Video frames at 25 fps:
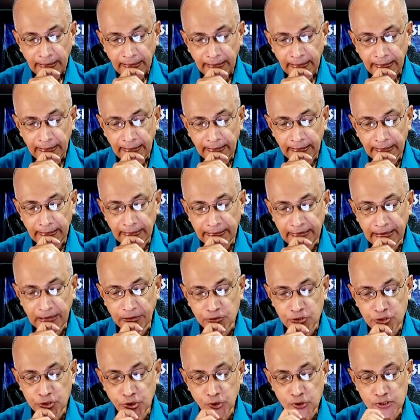
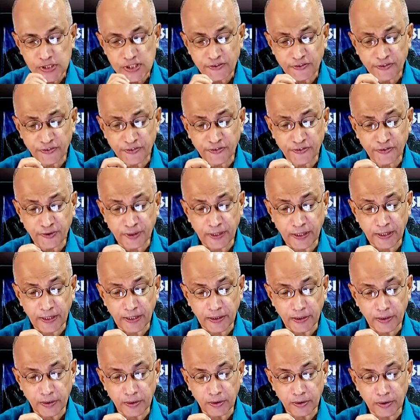Now, Joseph,
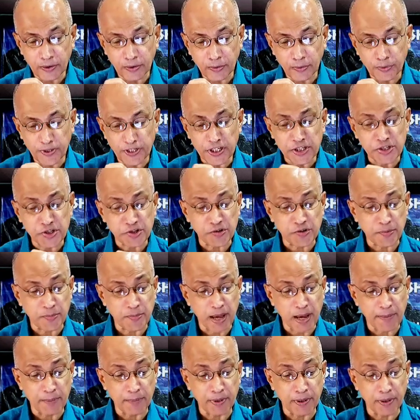we need to
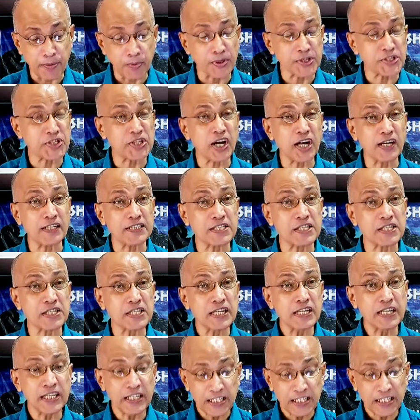remember, was not